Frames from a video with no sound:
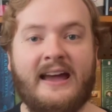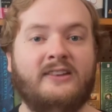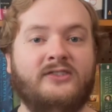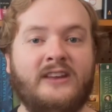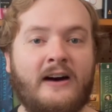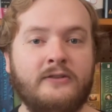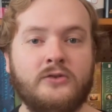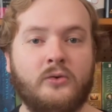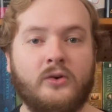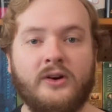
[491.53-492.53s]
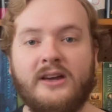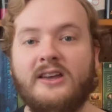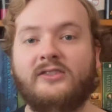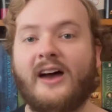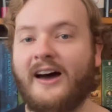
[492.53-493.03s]
and Salvatore
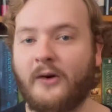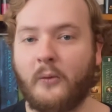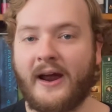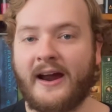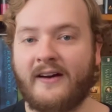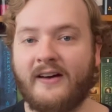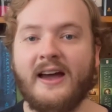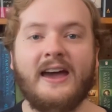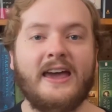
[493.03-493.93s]
is unaware